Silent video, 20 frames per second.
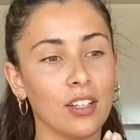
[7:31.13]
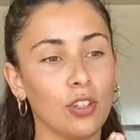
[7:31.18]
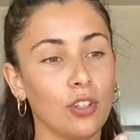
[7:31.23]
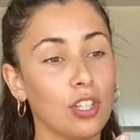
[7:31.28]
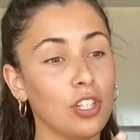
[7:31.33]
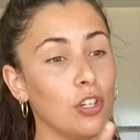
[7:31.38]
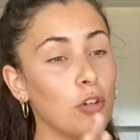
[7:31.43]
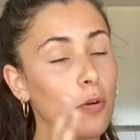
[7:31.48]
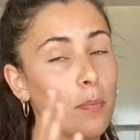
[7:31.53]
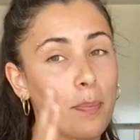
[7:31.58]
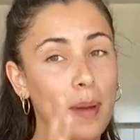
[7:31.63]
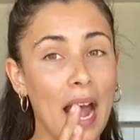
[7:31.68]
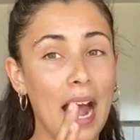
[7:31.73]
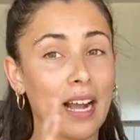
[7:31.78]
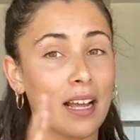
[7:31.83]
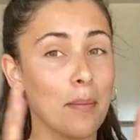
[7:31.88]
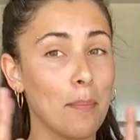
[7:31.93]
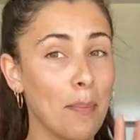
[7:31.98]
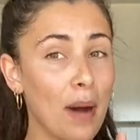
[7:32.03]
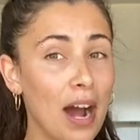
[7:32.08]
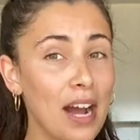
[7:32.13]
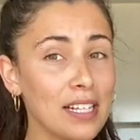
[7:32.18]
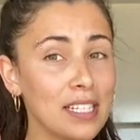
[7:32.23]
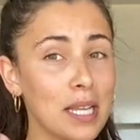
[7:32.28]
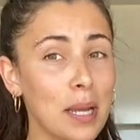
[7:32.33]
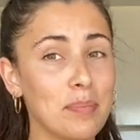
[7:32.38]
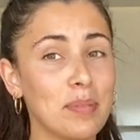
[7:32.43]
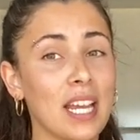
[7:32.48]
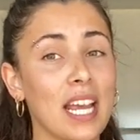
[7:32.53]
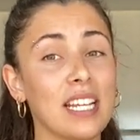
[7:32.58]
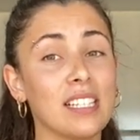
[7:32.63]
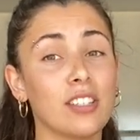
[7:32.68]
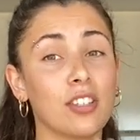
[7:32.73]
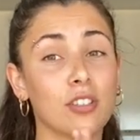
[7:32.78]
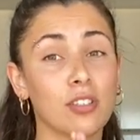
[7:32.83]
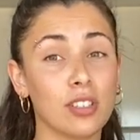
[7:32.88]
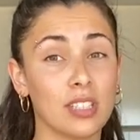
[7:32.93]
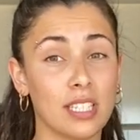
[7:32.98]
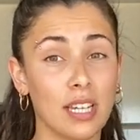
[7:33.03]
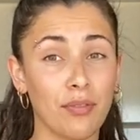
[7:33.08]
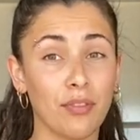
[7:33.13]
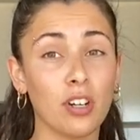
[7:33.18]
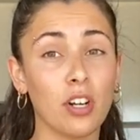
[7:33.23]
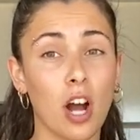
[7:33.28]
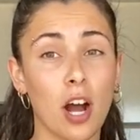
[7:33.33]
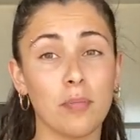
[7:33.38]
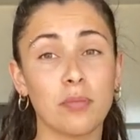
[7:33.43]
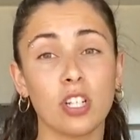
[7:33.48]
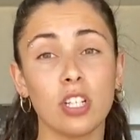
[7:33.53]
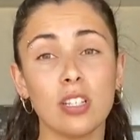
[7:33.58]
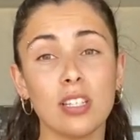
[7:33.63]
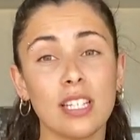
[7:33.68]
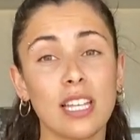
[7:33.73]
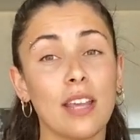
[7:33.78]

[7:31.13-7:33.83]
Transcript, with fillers: You could do a back and bicep days. There's different options.